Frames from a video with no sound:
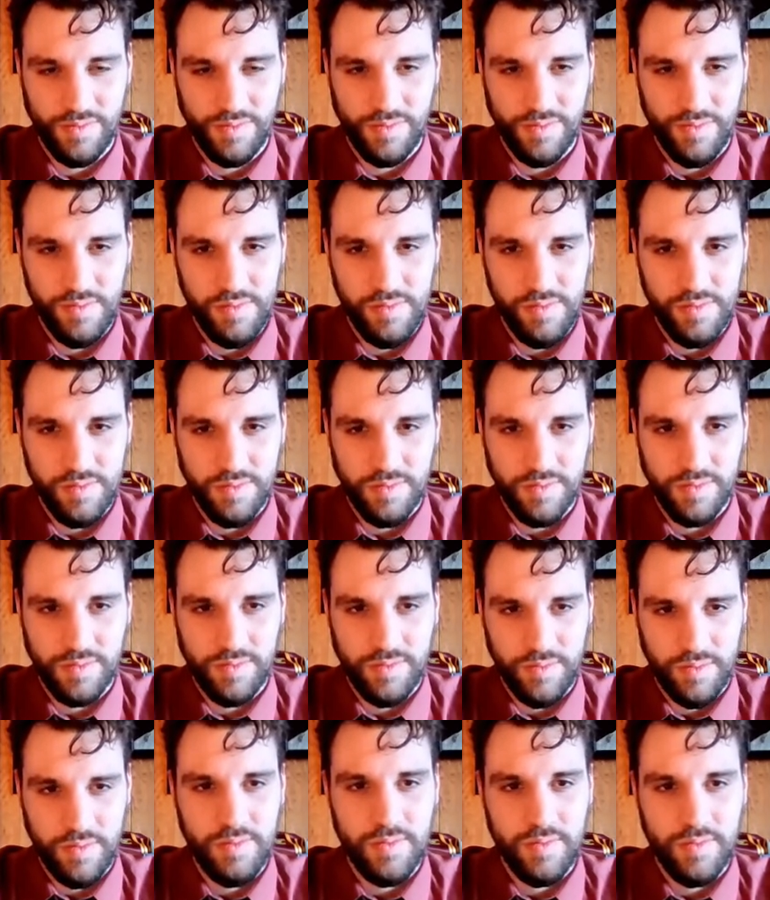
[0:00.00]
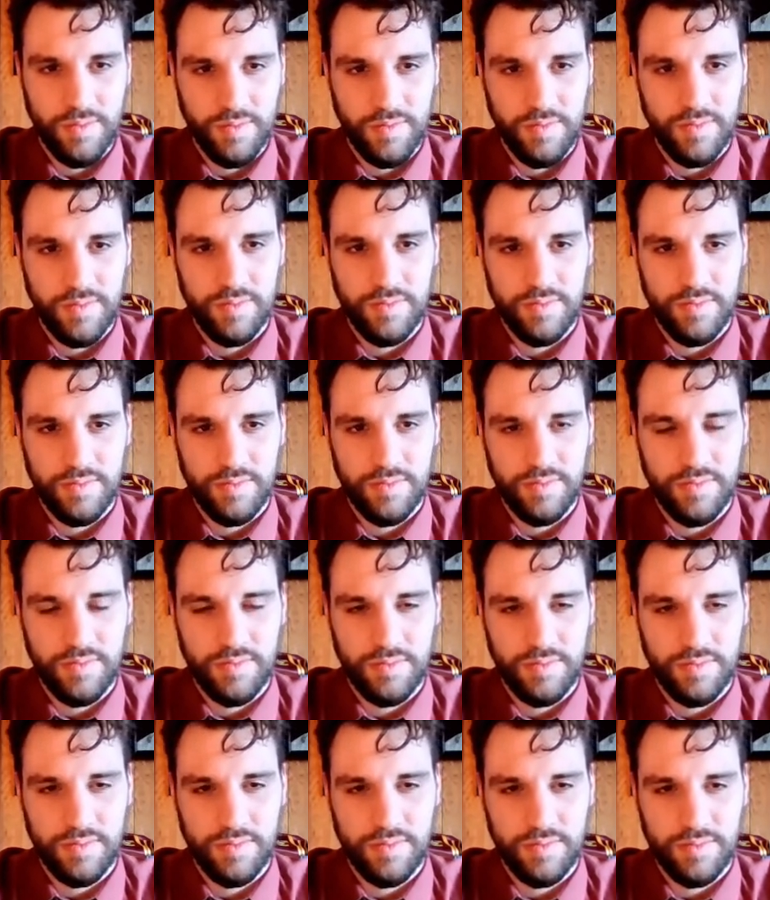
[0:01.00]

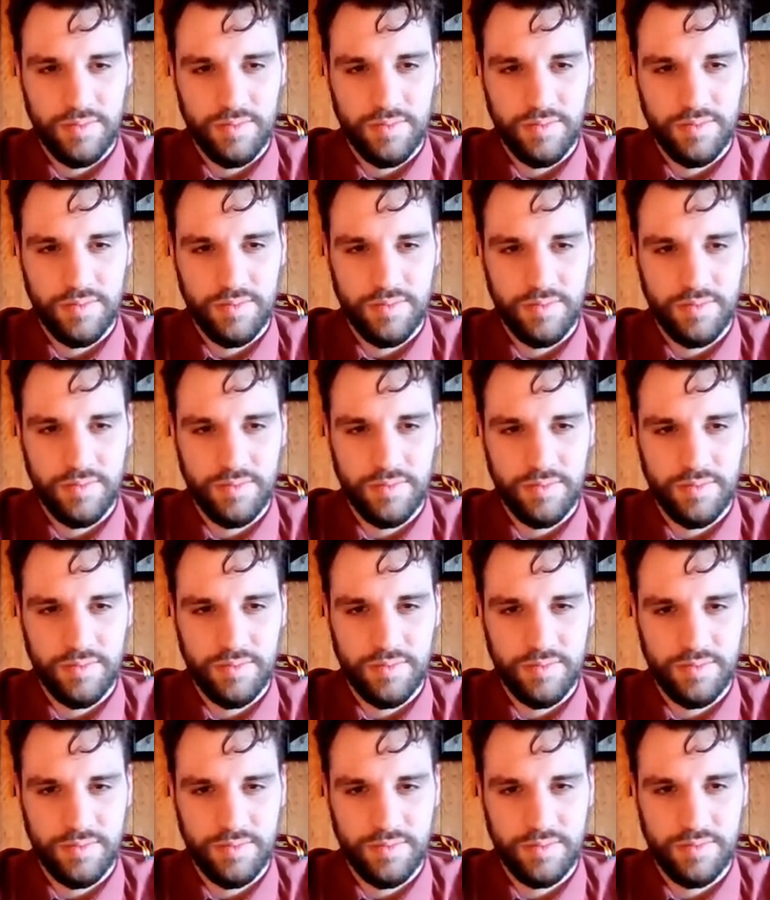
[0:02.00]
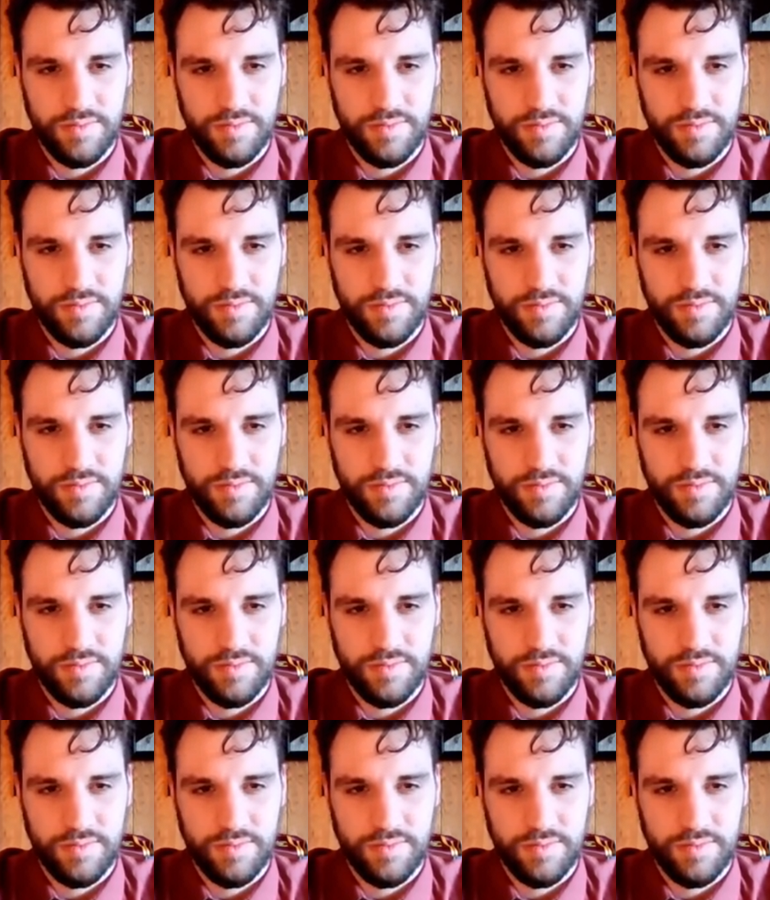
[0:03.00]
The person shown says nothing.